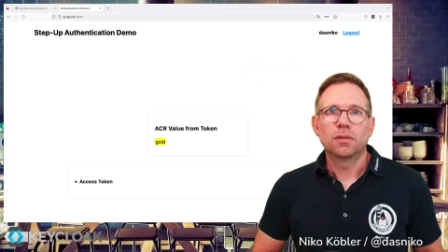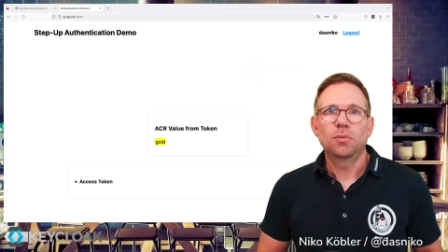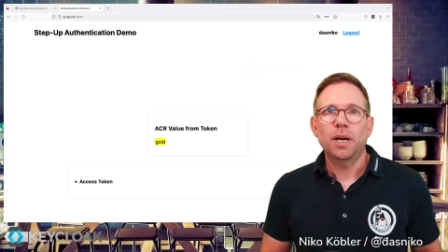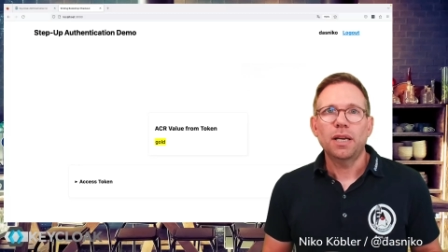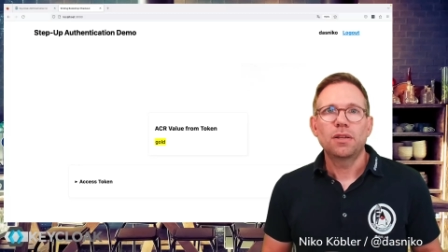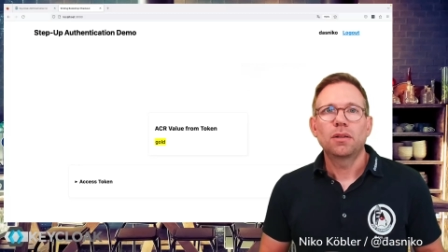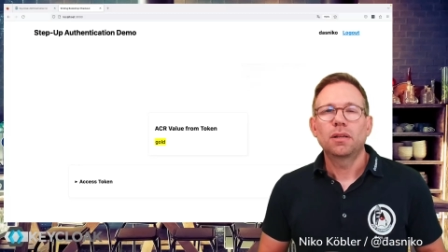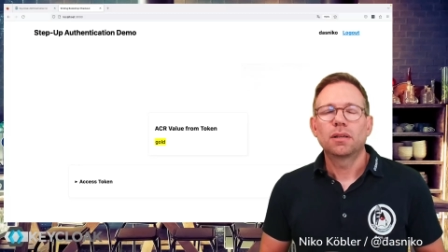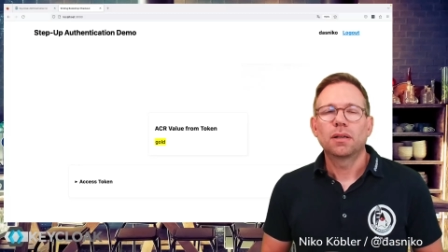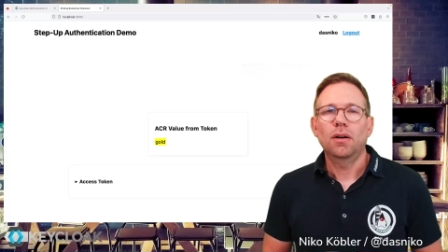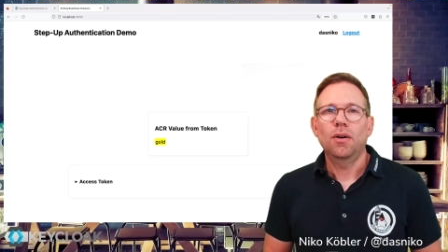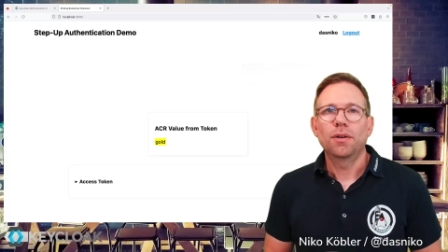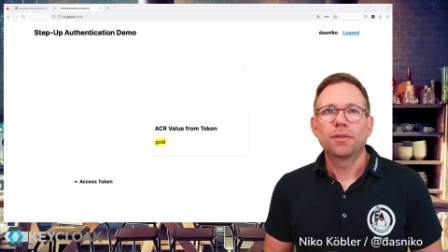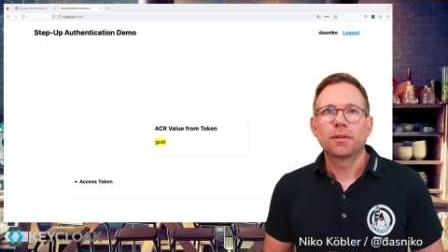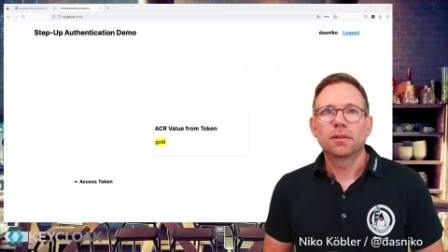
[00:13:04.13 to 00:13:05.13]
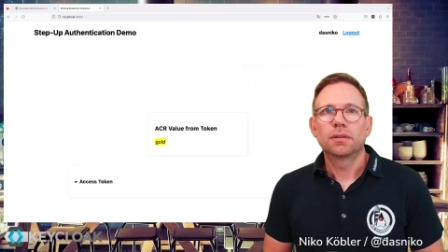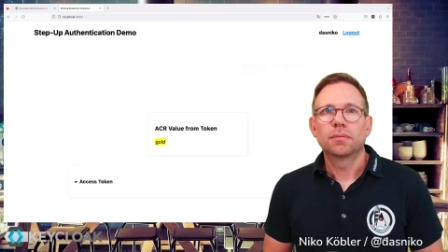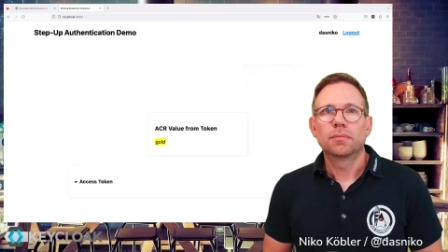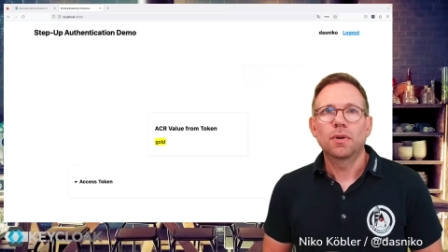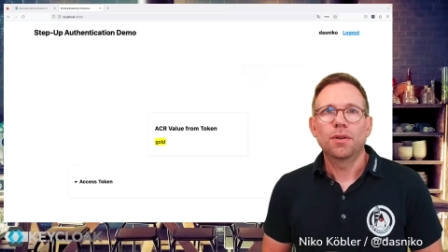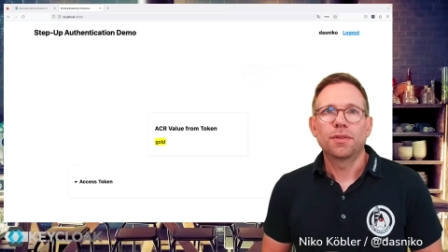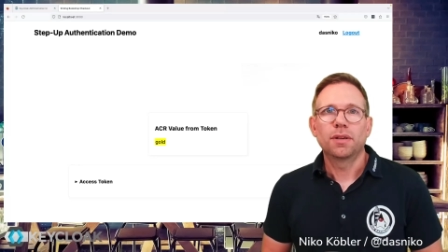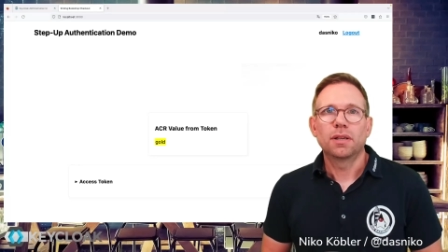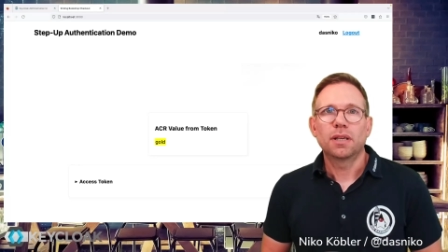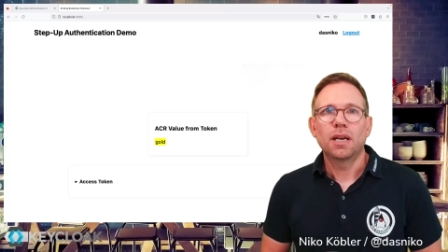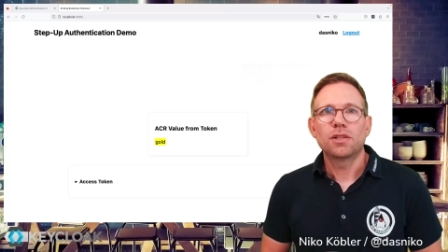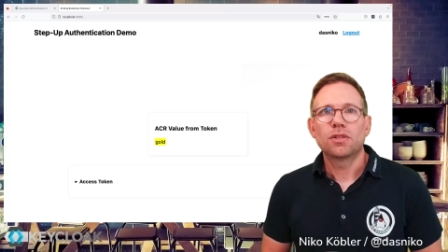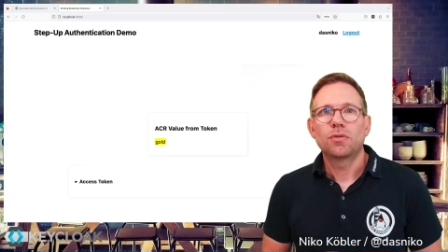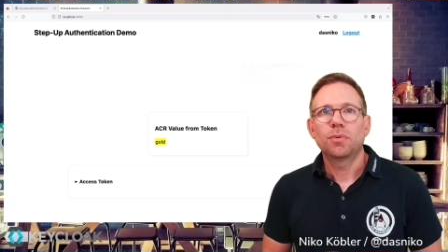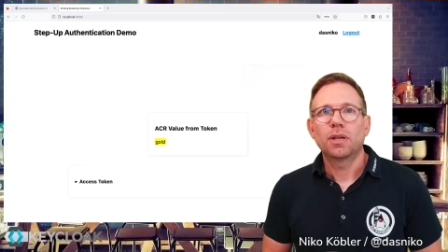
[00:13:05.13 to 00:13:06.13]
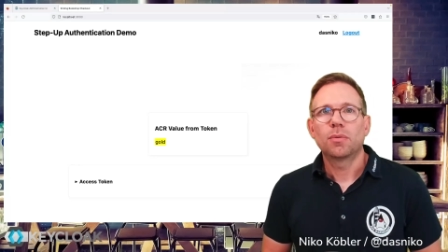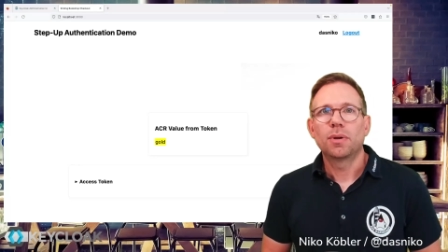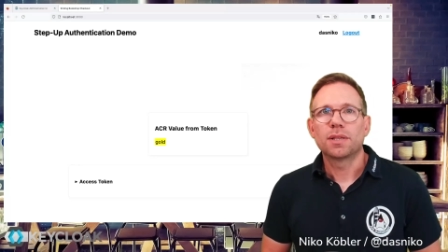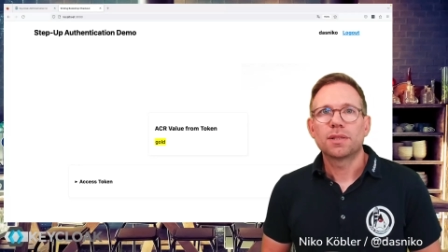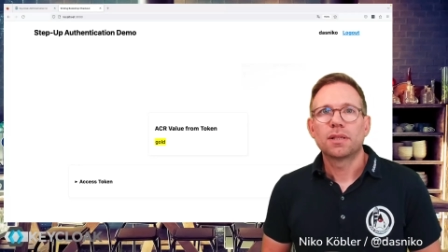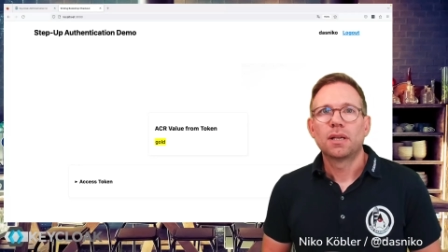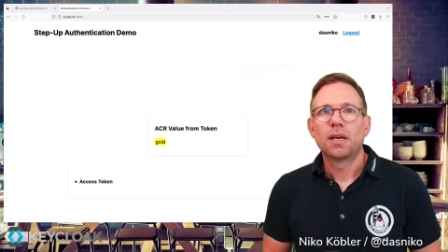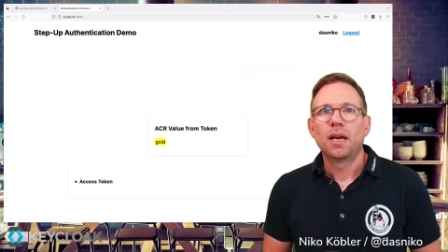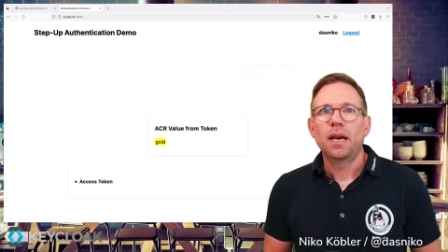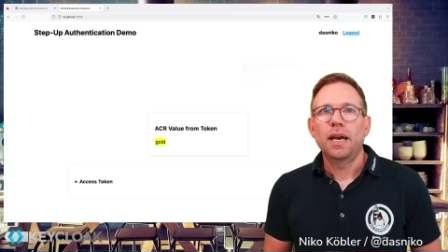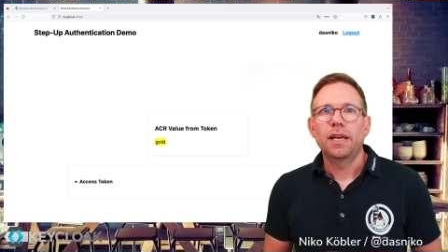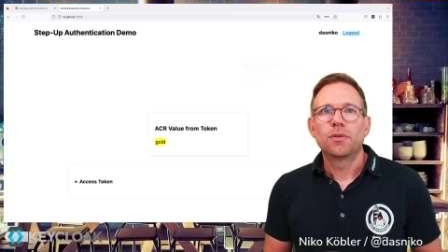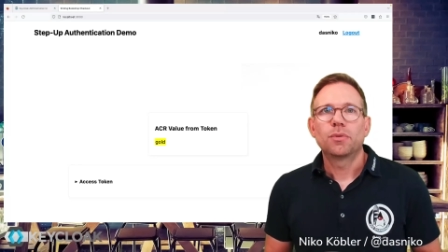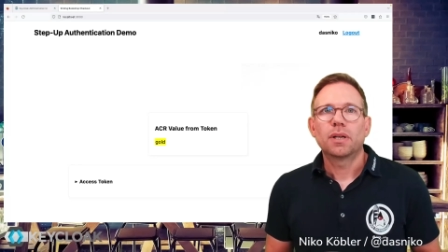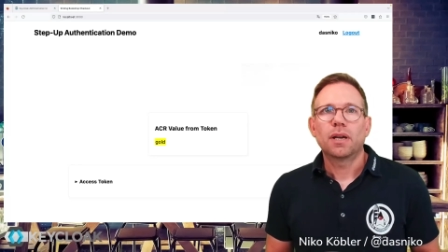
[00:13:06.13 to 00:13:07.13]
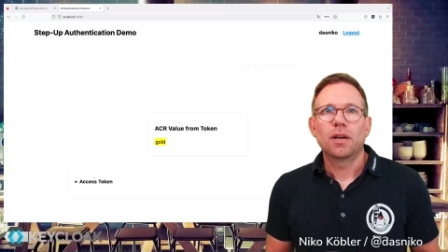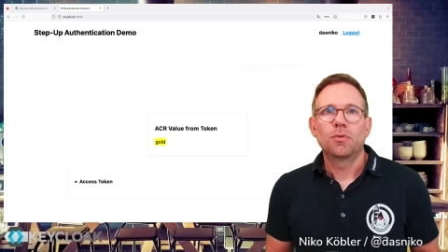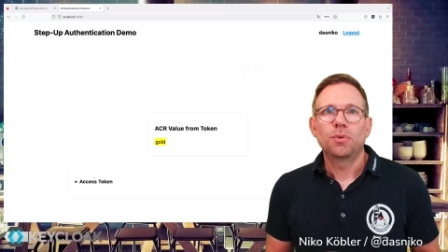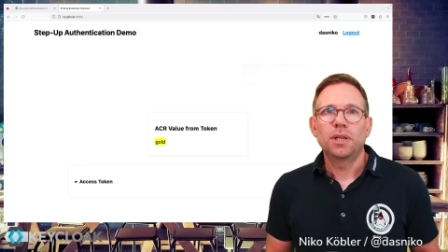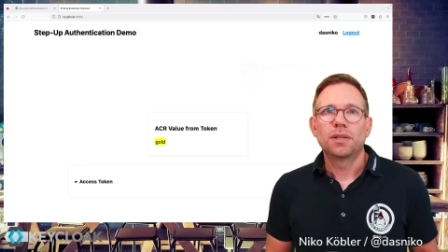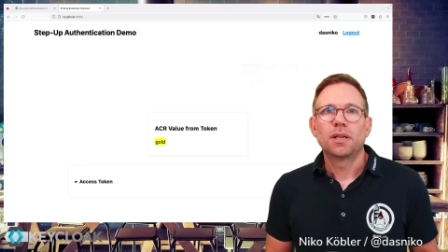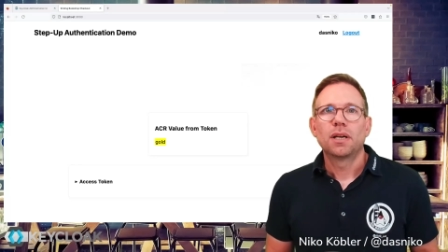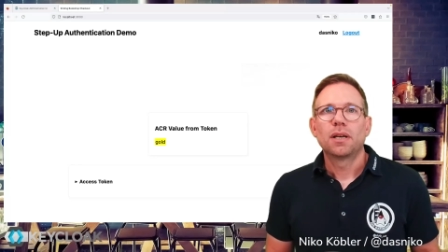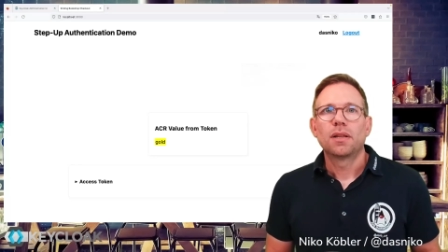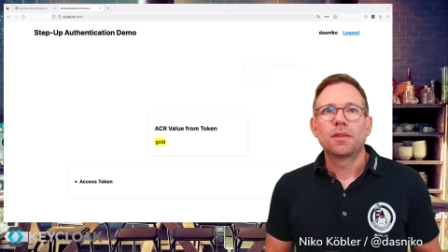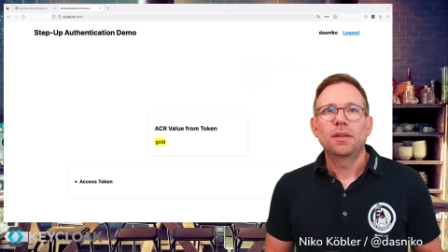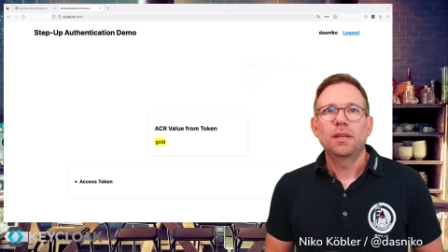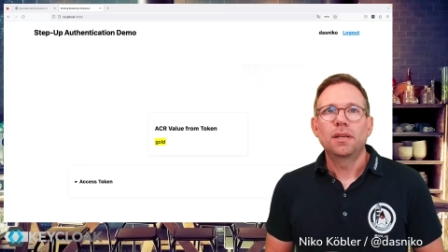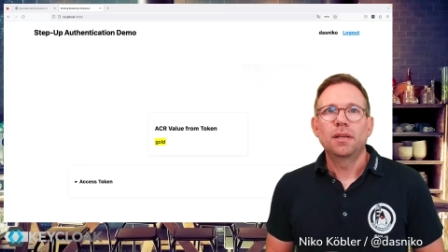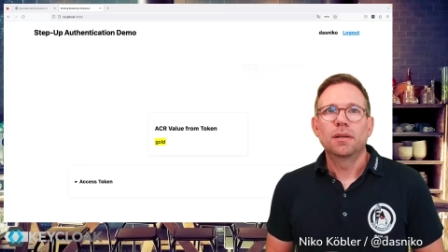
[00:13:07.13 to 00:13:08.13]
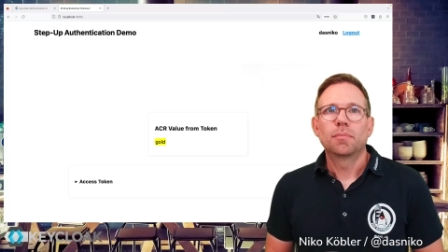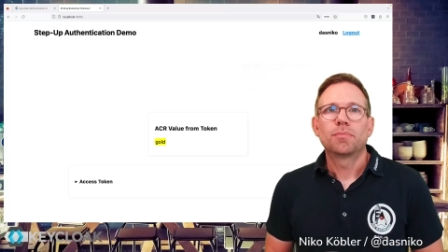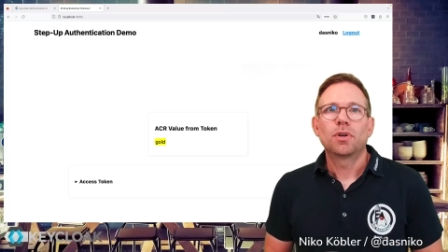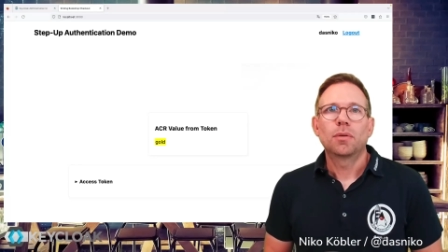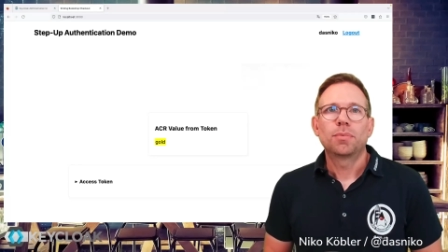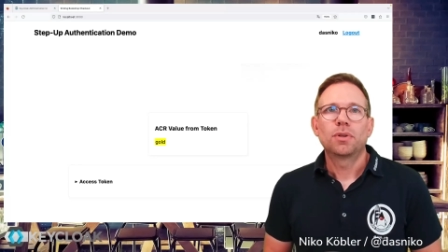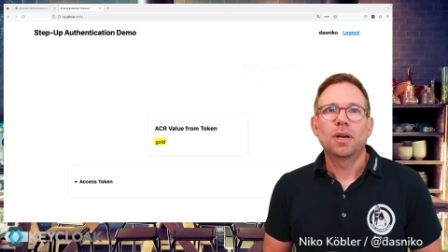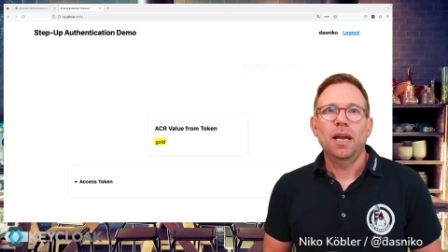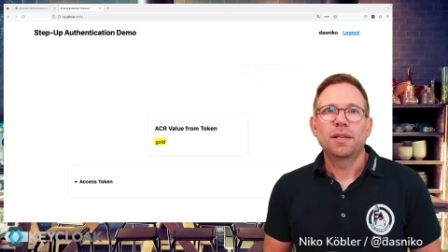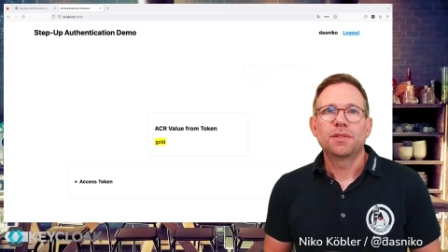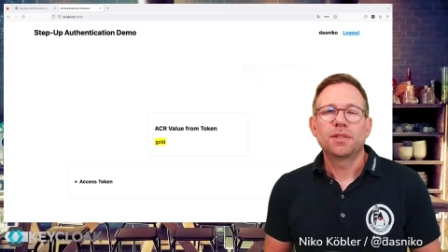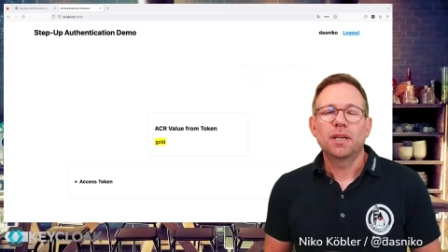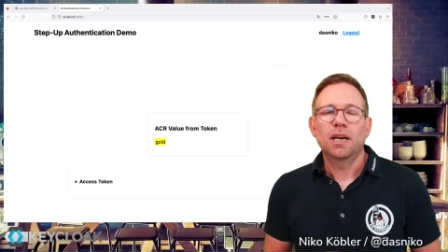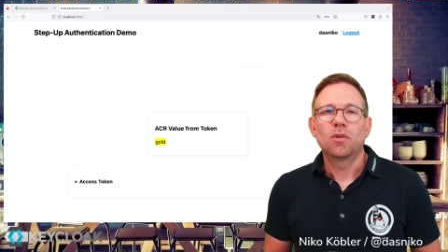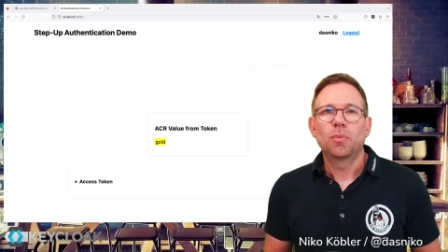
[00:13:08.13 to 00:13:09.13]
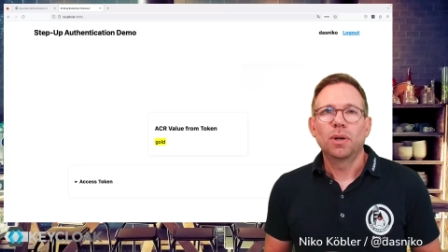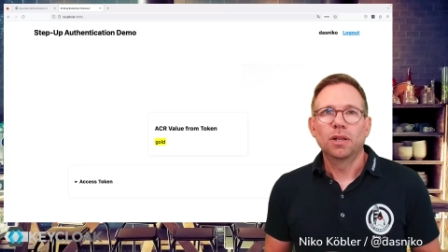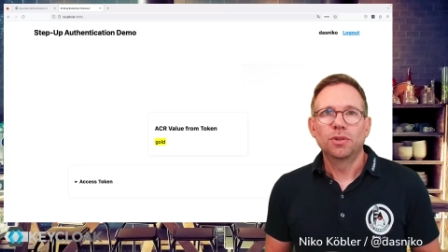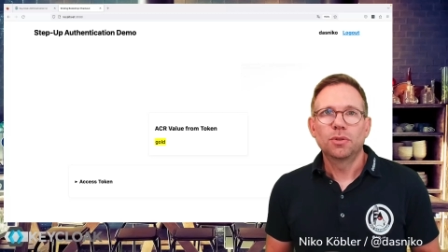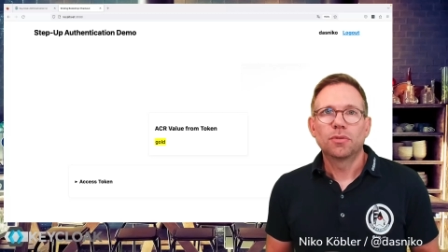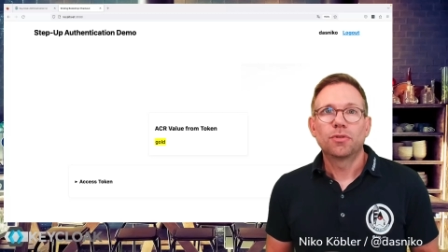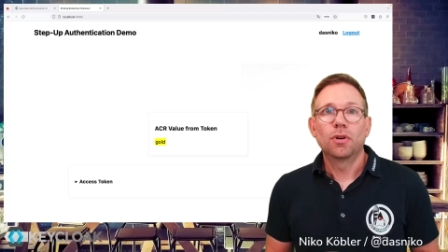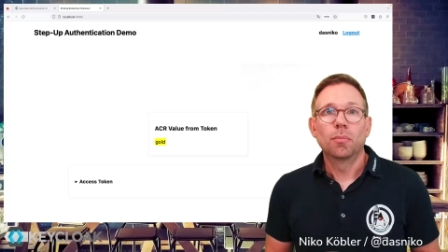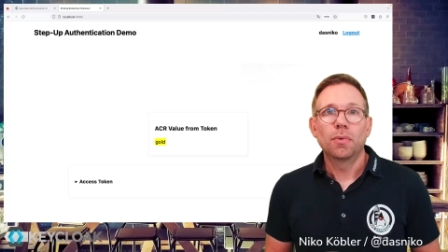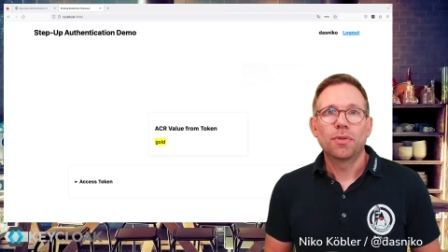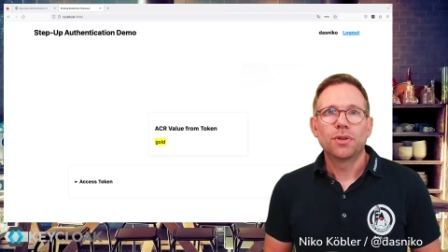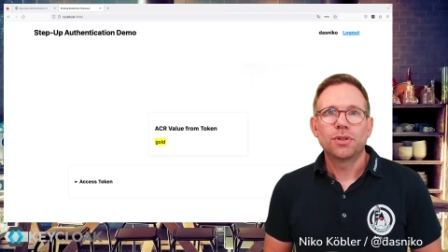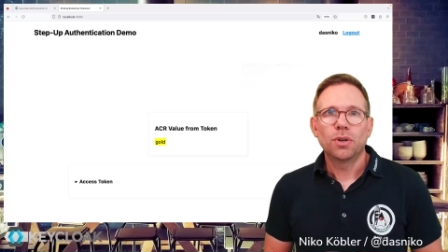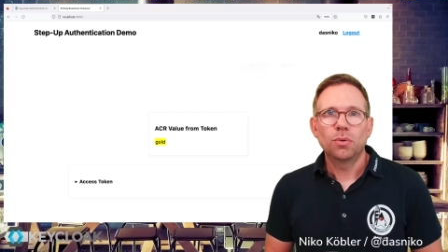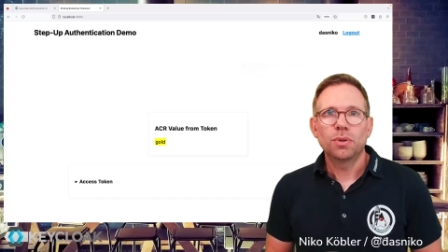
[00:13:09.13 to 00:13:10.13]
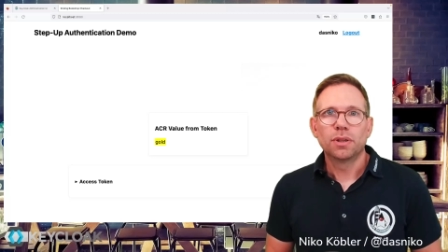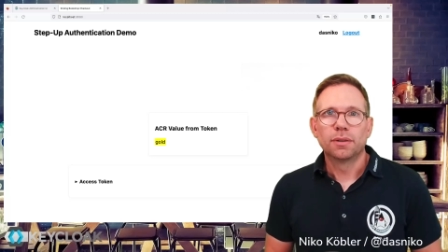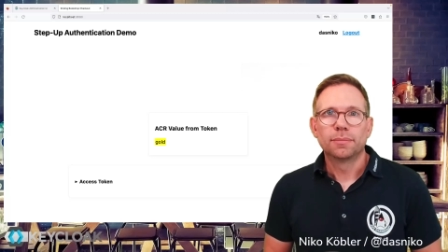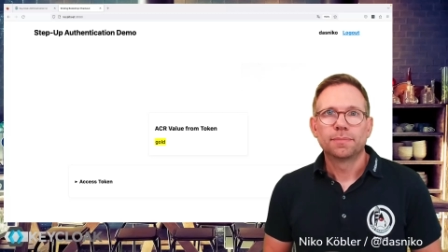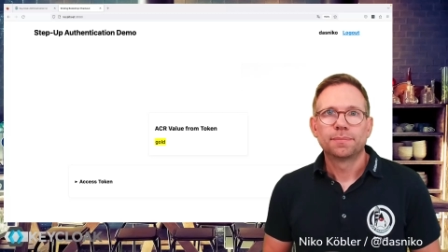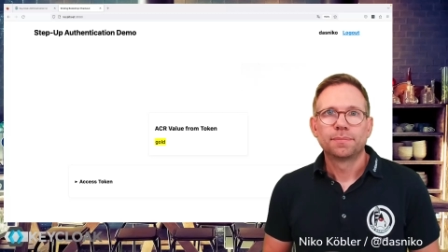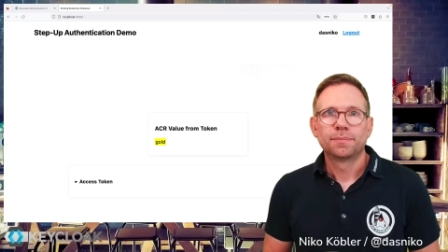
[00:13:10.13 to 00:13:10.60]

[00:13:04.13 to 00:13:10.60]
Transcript: a regular authentication request and can read the proper ACR value from the token.